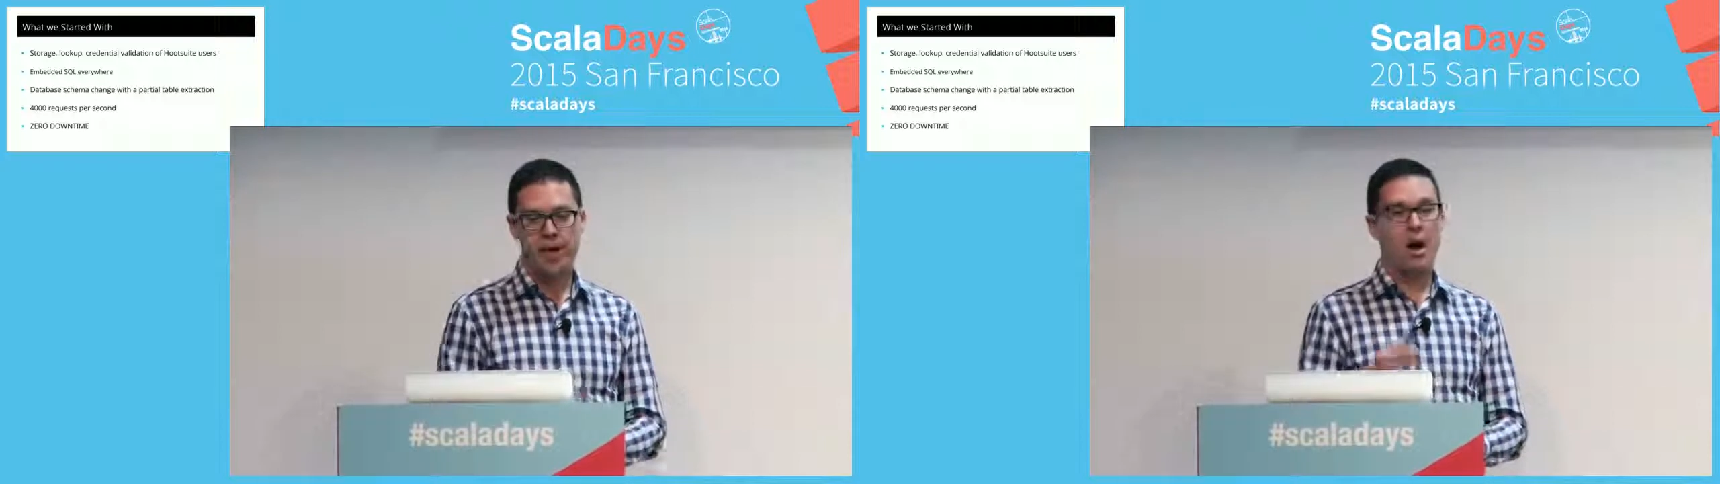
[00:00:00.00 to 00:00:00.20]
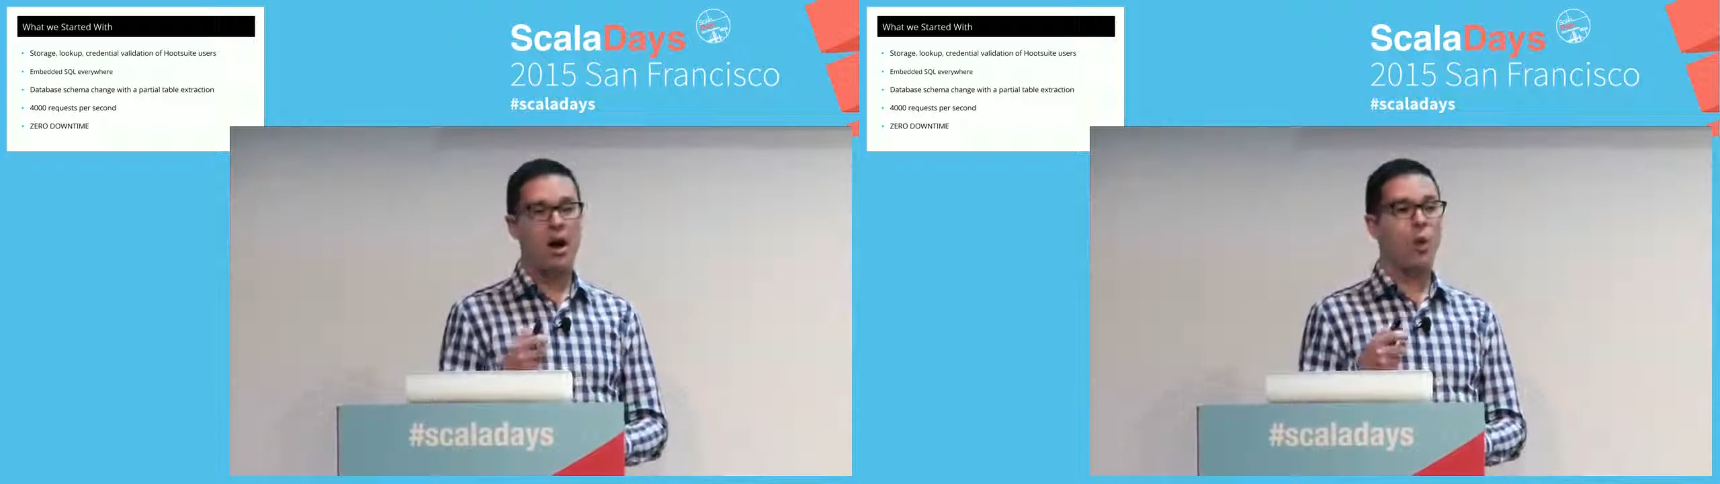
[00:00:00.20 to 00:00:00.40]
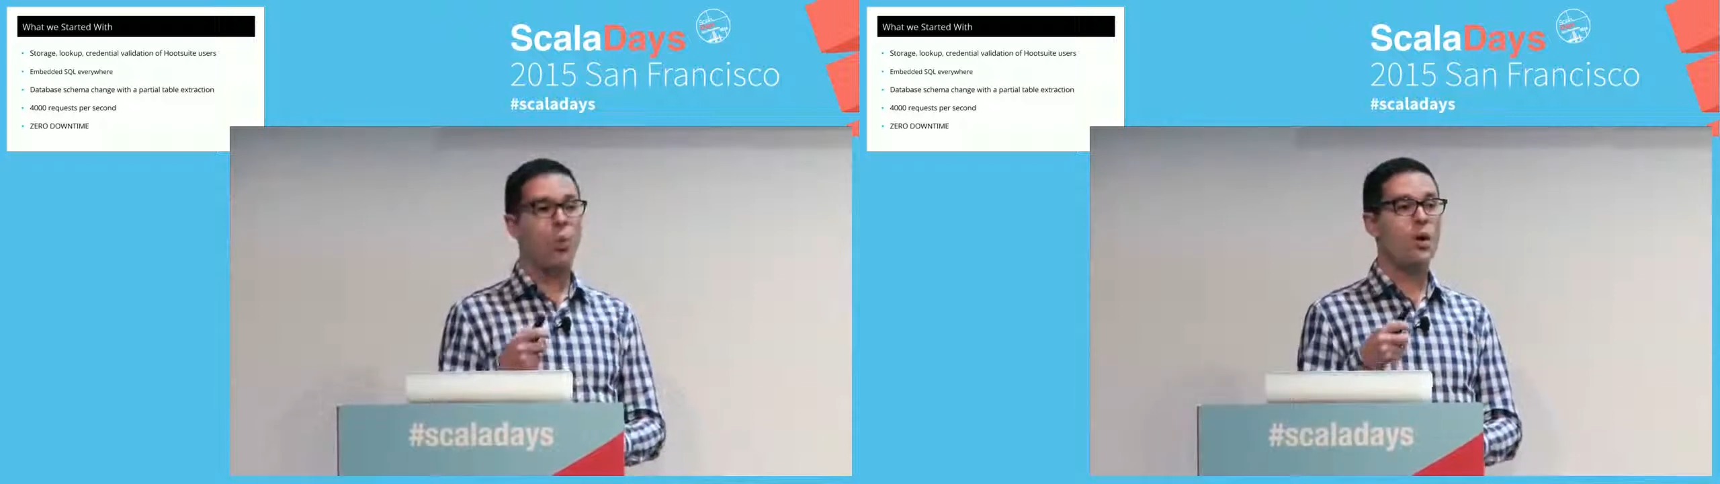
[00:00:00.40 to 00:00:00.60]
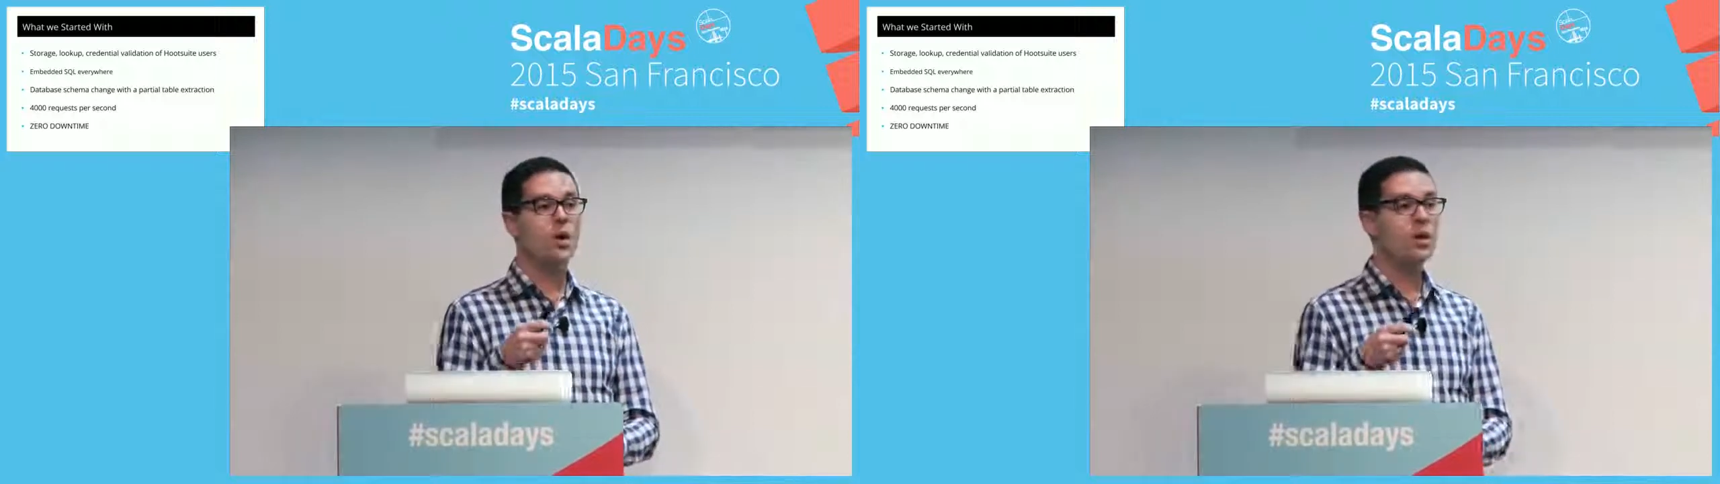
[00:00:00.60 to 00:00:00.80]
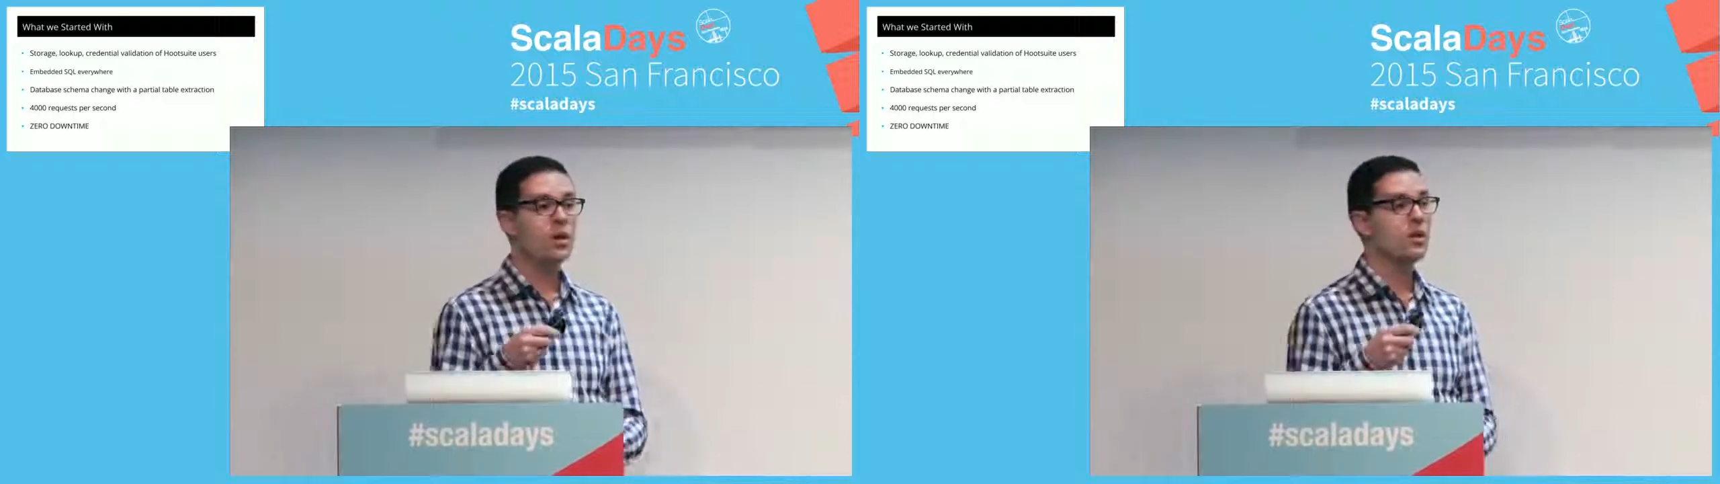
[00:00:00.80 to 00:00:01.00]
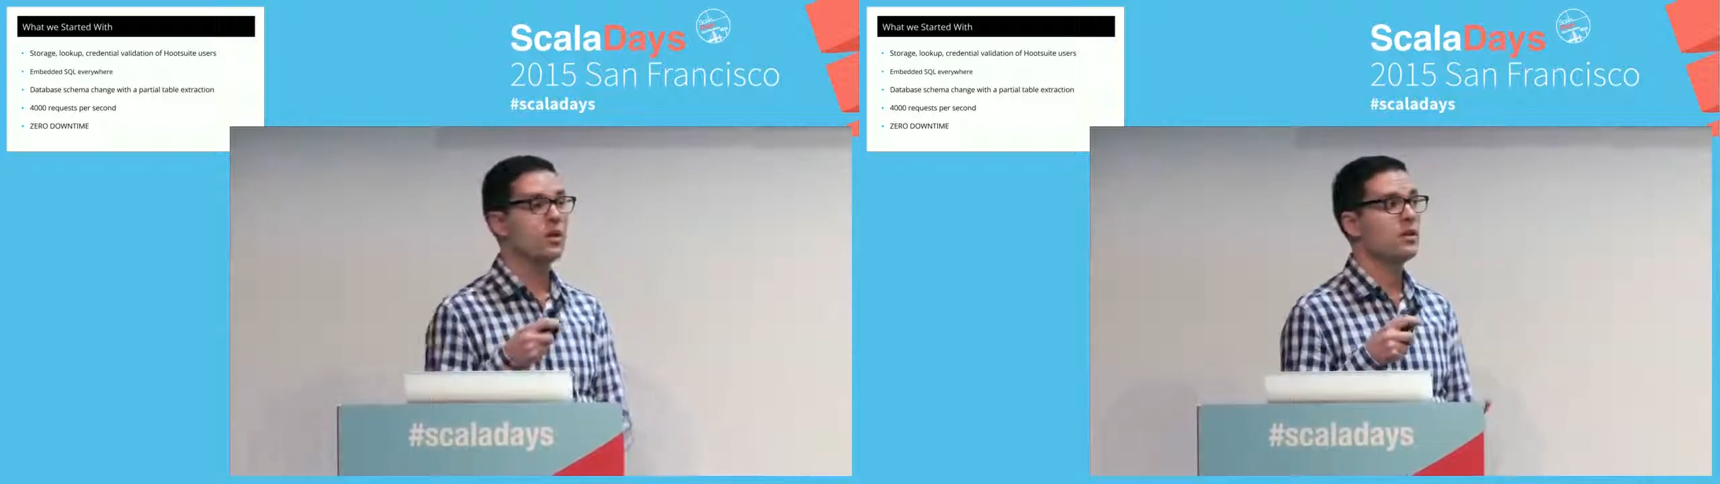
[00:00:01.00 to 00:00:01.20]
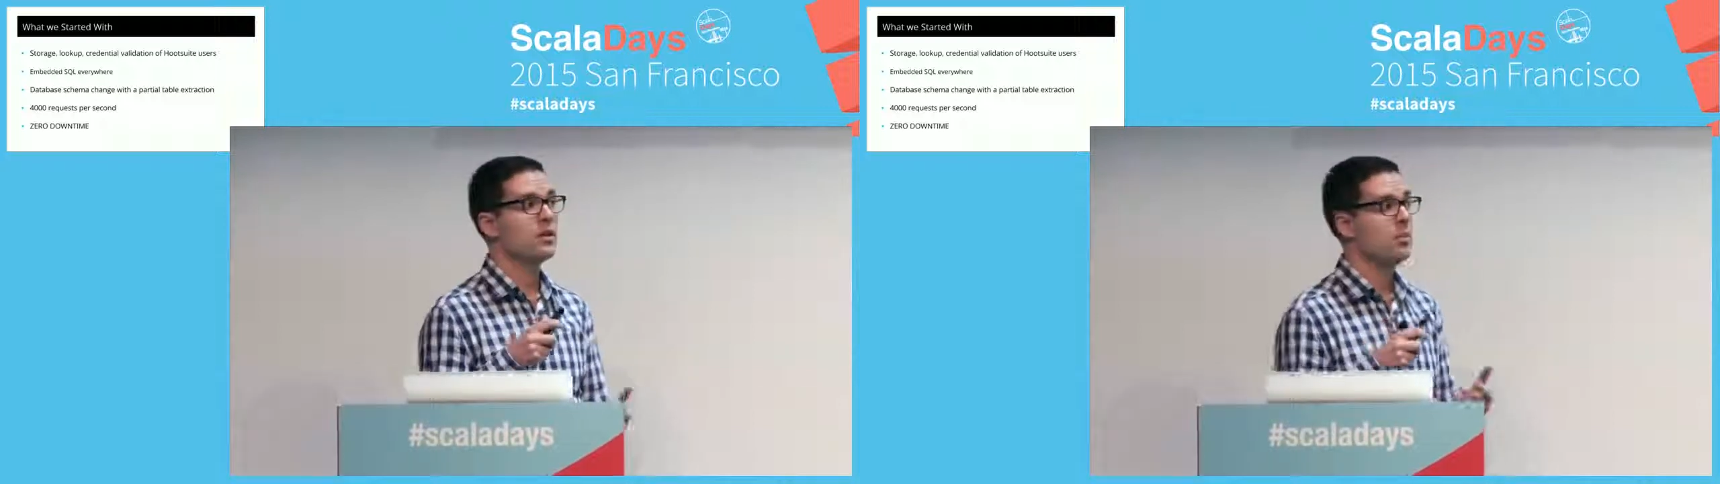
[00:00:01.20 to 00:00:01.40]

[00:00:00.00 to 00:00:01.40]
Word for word: The